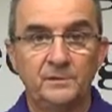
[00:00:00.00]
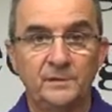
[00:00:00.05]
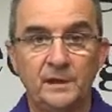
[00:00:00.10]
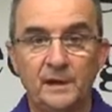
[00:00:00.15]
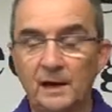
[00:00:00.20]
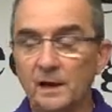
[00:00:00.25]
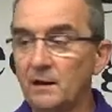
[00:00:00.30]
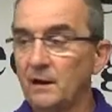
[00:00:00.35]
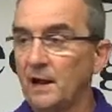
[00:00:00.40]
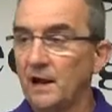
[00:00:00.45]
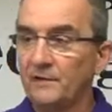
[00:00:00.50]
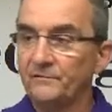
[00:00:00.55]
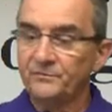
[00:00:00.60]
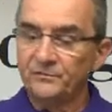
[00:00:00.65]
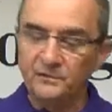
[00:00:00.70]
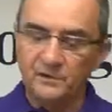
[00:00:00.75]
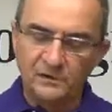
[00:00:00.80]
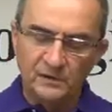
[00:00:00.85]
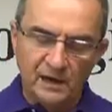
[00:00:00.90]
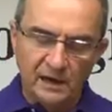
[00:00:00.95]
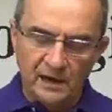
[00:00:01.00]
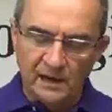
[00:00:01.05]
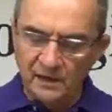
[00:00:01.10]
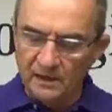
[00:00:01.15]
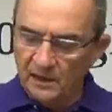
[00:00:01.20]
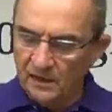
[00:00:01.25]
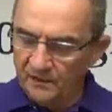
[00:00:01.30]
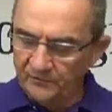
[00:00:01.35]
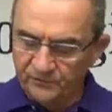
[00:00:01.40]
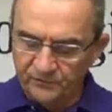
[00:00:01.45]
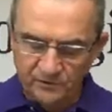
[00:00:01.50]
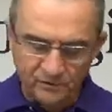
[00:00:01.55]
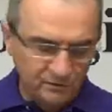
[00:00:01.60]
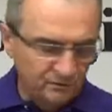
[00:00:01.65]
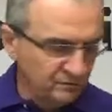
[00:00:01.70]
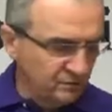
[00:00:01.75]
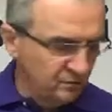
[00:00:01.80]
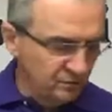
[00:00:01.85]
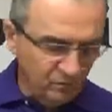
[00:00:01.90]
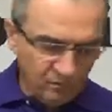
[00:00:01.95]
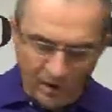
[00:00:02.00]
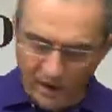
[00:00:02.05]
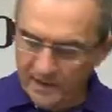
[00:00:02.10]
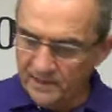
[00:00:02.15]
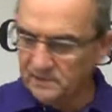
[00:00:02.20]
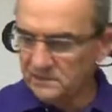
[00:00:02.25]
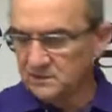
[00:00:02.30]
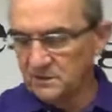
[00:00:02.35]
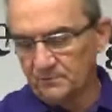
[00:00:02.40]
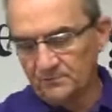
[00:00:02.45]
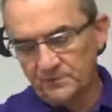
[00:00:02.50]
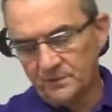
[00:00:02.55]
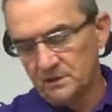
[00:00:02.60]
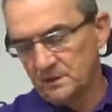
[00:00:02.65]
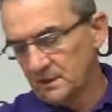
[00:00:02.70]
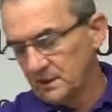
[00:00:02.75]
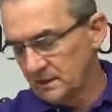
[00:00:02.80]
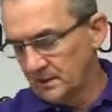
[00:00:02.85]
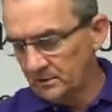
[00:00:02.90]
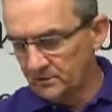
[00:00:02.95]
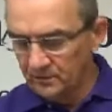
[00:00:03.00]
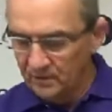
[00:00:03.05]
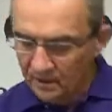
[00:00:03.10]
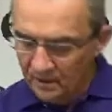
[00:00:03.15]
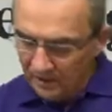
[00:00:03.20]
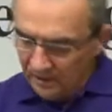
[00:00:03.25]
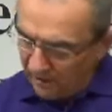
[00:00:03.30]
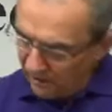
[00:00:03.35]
that I'll have to, I'll have to write something down.